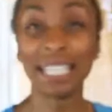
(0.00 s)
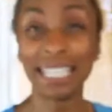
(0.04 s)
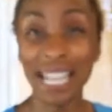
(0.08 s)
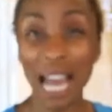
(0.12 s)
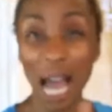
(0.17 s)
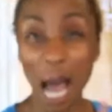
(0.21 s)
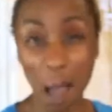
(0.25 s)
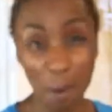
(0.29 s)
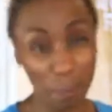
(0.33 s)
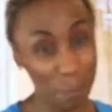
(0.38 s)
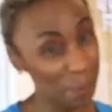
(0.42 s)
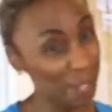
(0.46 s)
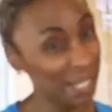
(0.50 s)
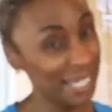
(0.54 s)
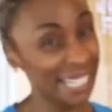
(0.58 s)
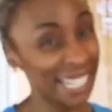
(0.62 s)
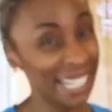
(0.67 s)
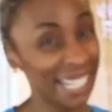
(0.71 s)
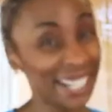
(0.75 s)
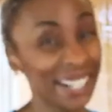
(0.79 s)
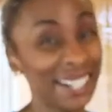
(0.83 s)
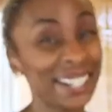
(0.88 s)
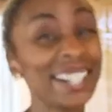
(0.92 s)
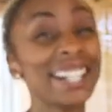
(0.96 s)
an opera
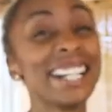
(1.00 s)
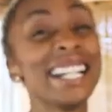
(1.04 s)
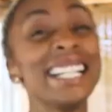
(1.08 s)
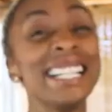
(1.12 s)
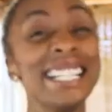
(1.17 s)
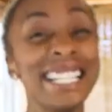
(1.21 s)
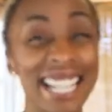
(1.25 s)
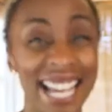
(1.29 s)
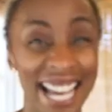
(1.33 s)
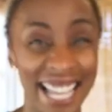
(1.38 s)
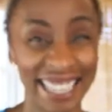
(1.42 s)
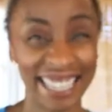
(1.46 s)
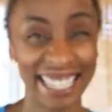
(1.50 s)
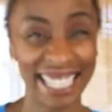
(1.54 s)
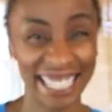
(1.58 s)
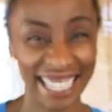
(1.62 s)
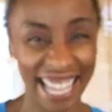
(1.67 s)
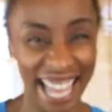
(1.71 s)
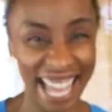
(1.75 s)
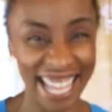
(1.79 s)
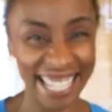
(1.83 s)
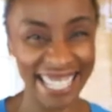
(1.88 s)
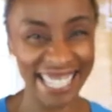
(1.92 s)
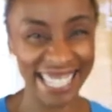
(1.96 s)
singer
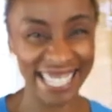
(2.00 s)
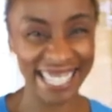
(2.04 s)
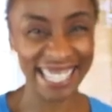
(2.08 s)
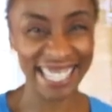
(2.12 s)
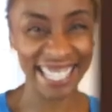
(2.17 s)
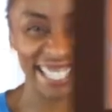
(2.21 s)
nonetheless.